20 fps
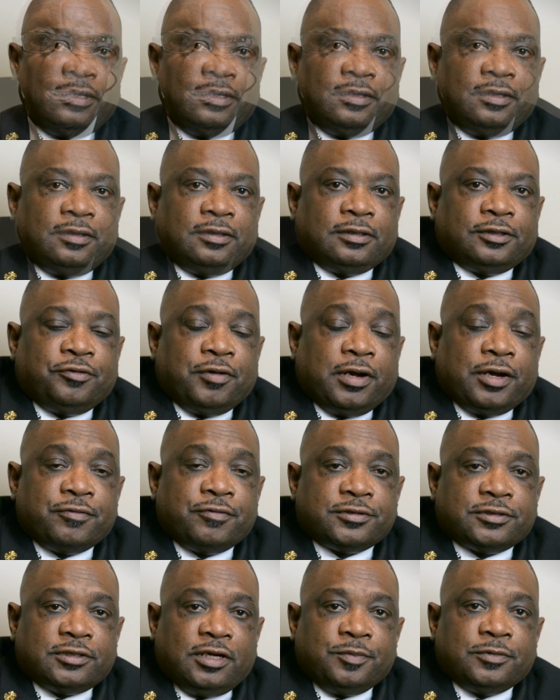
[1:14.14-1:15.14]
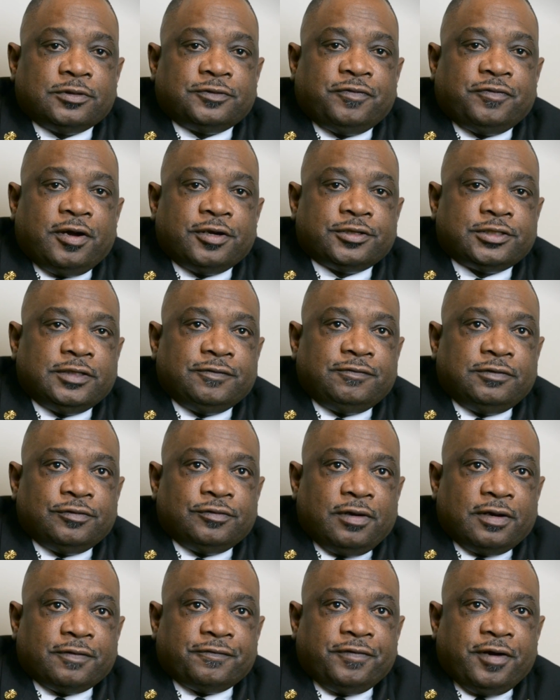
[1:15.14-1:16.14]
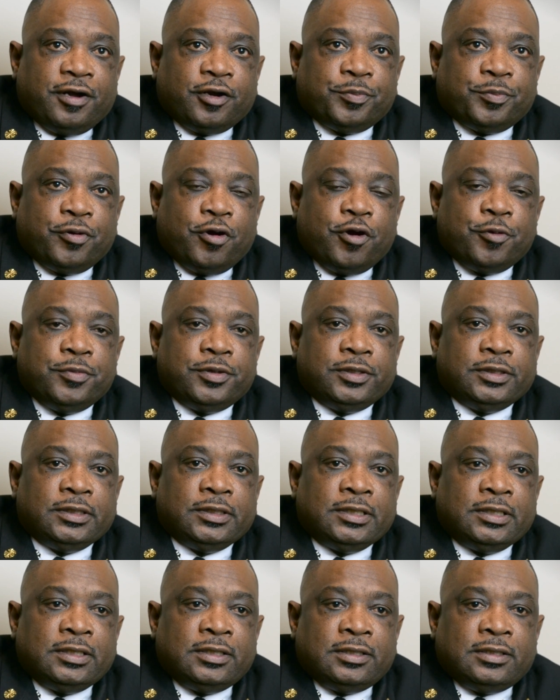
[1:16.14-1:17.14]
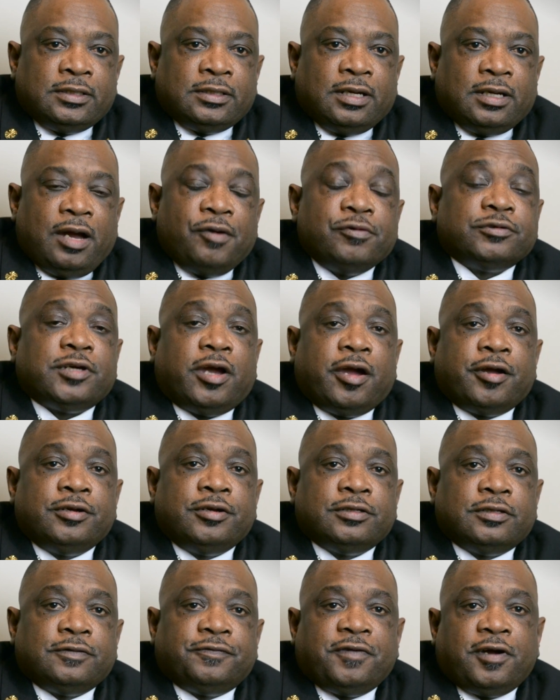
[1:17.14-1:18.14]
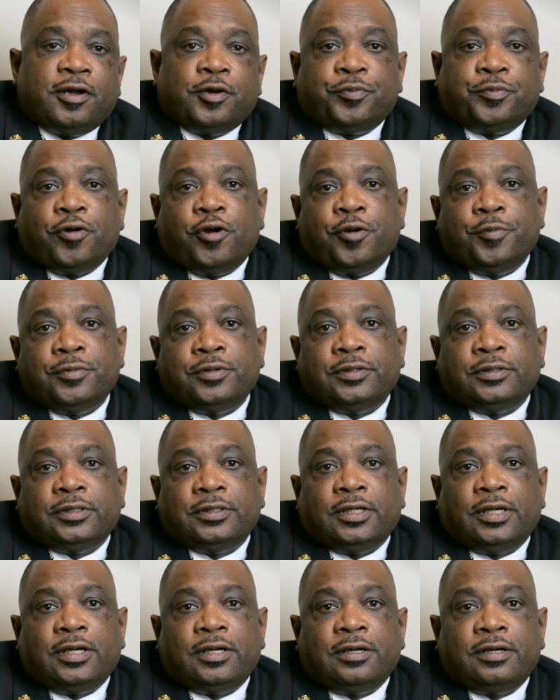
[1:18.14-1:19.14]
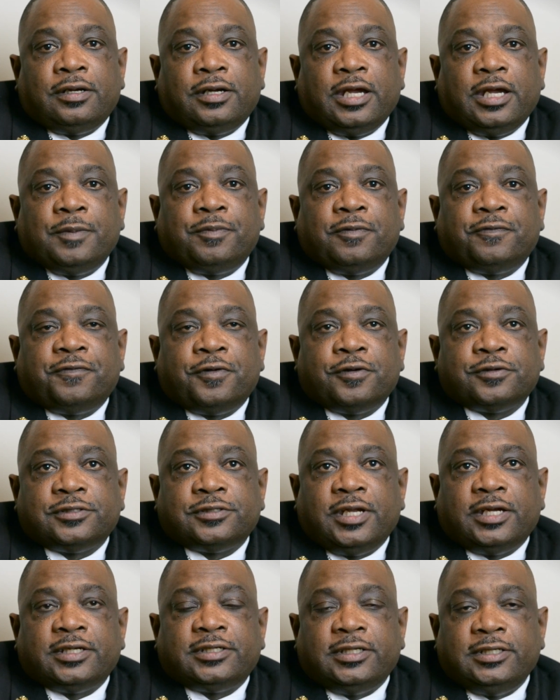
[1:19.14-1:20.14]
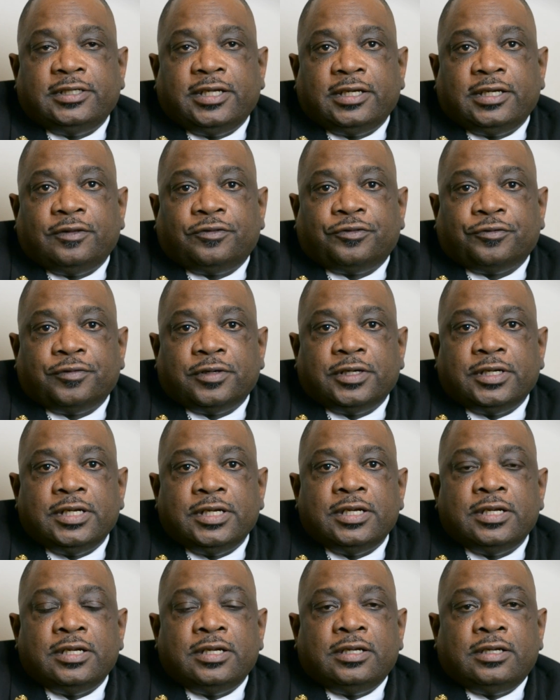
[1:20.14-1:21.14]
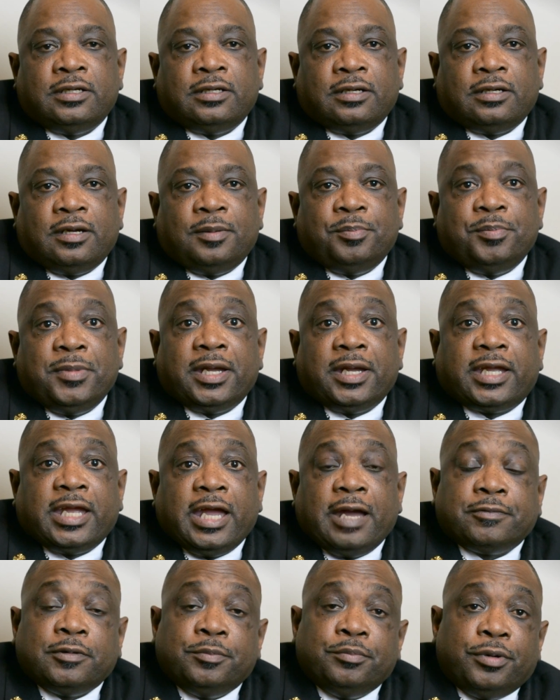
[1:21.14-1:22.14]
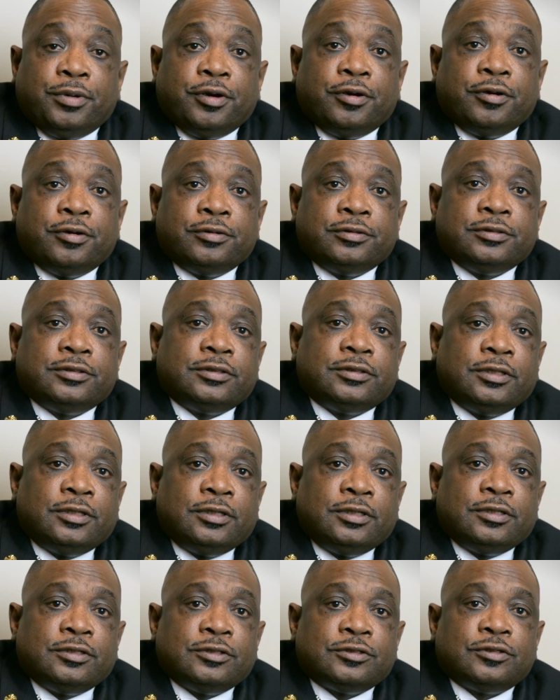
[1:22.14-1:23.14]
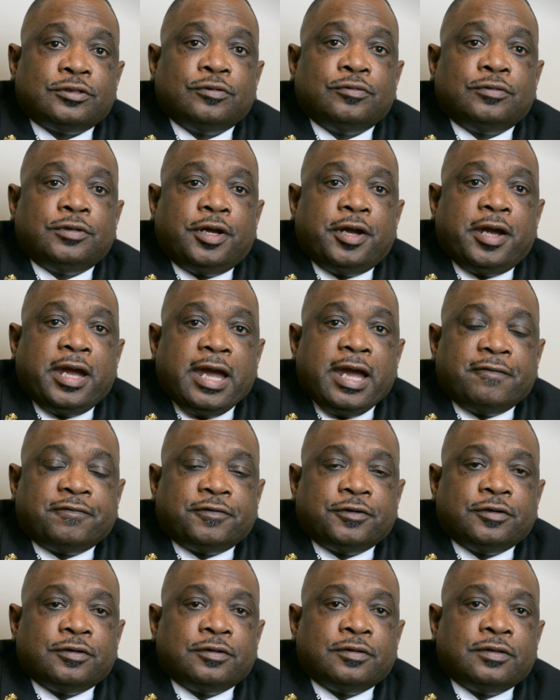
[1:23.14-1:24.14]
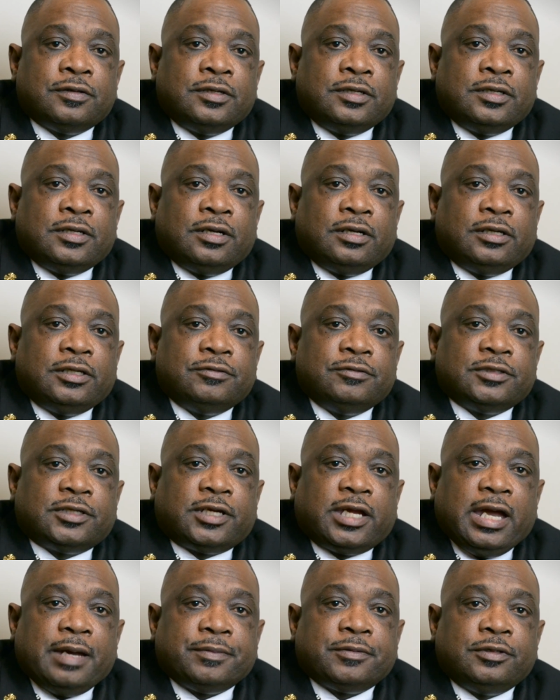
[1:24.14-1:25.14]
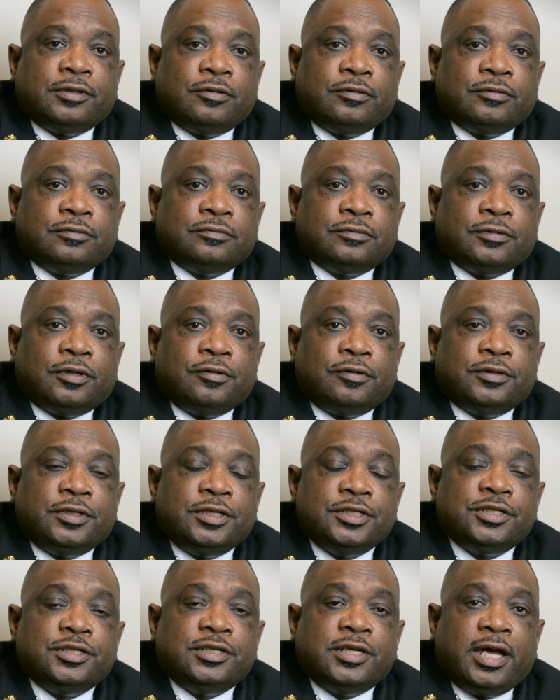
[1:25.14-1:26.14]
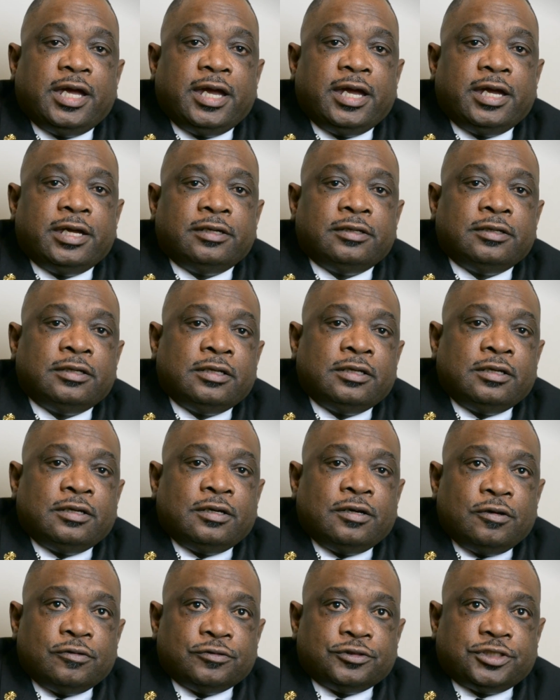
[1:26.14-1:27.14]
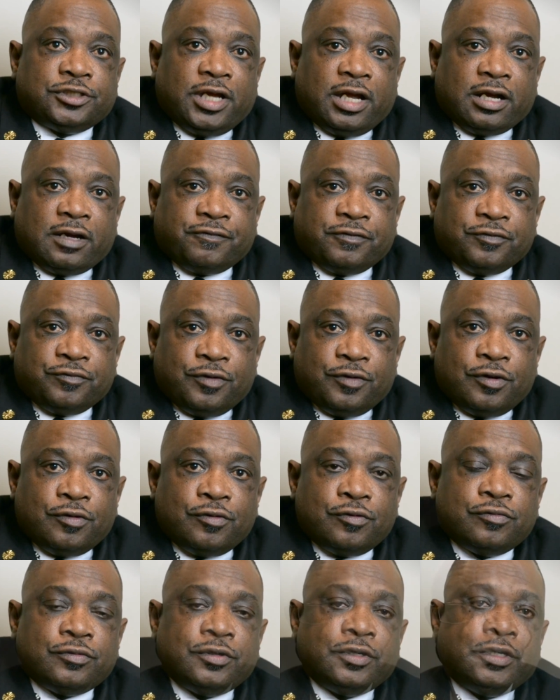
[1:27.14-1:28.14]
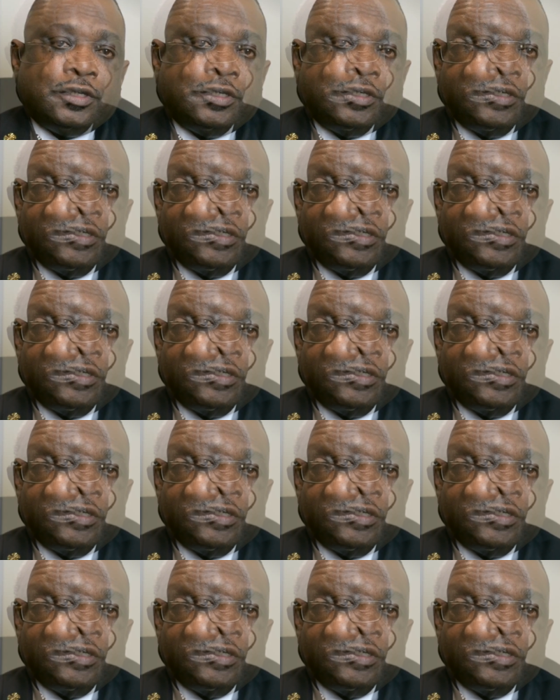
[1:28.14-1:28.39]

Uh, Gregory Summers, Fire Chief, Little Rock Fire Department. I was hired into the fire department uh, April 1st, 1983. I met Captain Burns soon thereafter. He was a captain on, on Engine 9 on Shackleford Road.